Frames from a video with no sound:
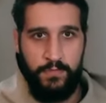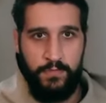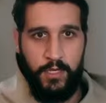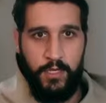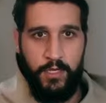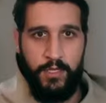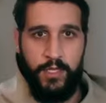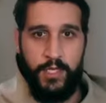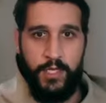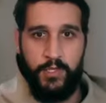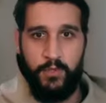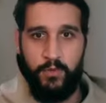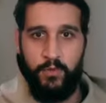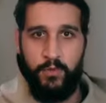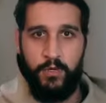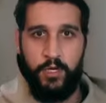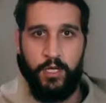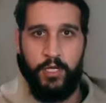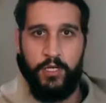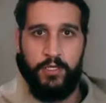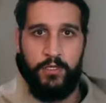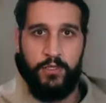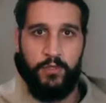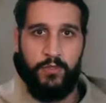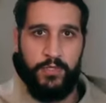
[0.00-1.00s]
And that's what we were
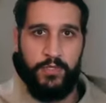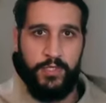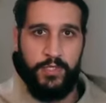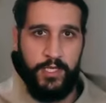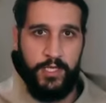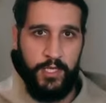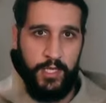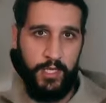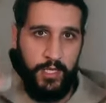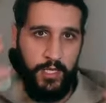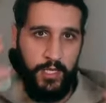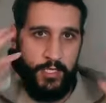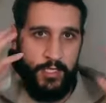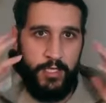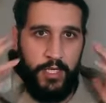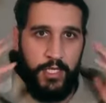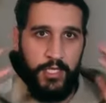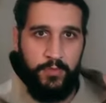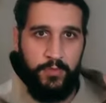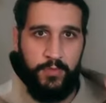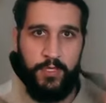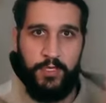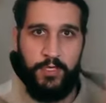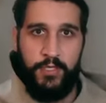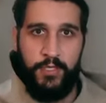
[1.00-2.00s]
going to use to get
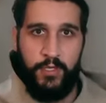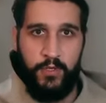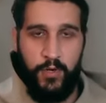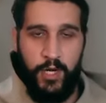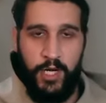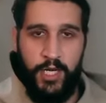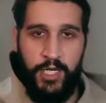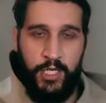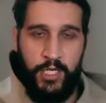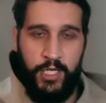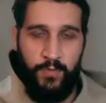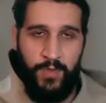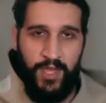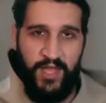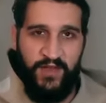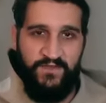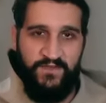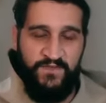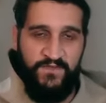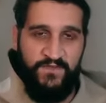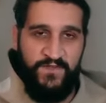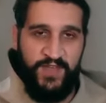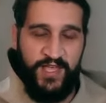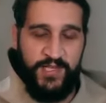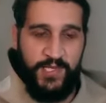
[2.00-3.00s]
adjustment in the cranium and
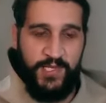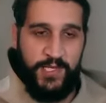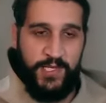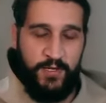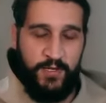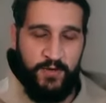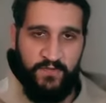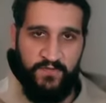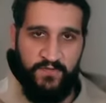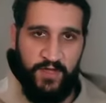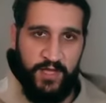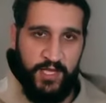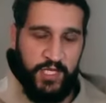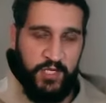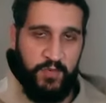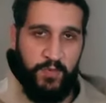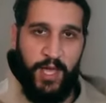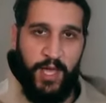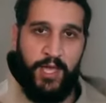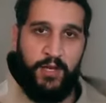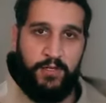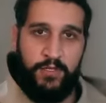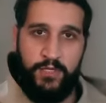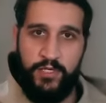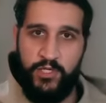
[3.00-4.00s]
fixing of like
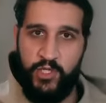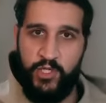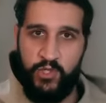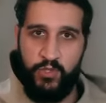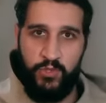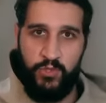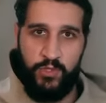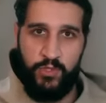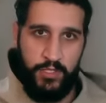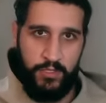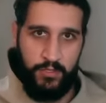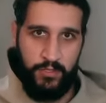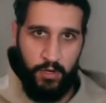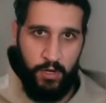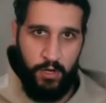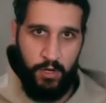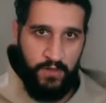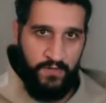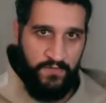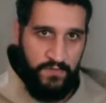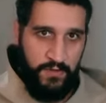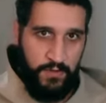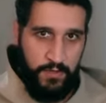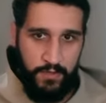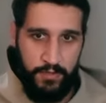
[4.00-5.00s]
spinal issues and all
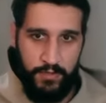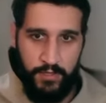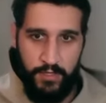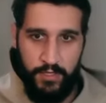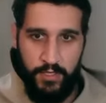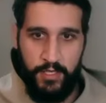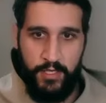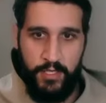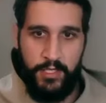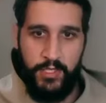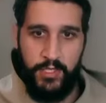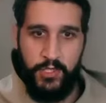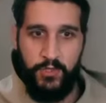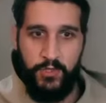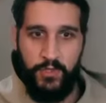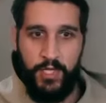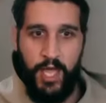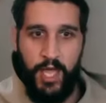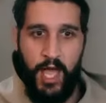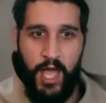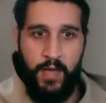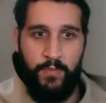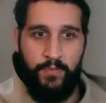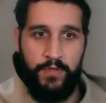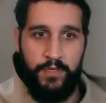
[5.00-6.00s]
of the, the issues
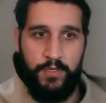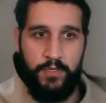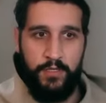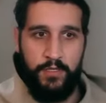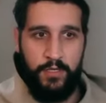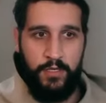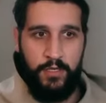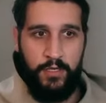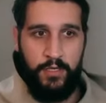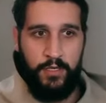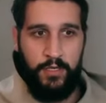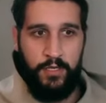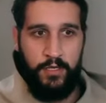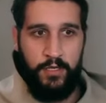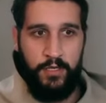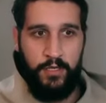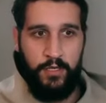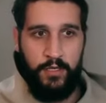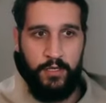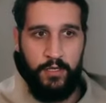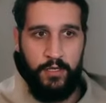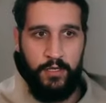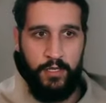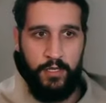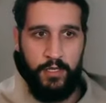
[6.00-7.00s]
that happen
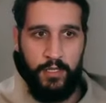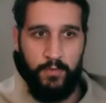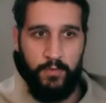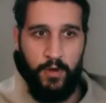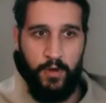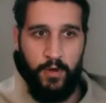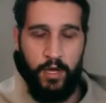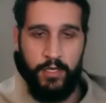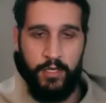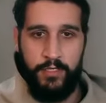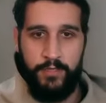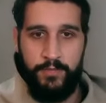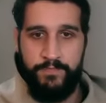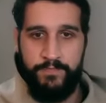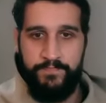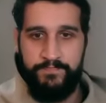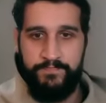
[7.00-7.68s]
in the body.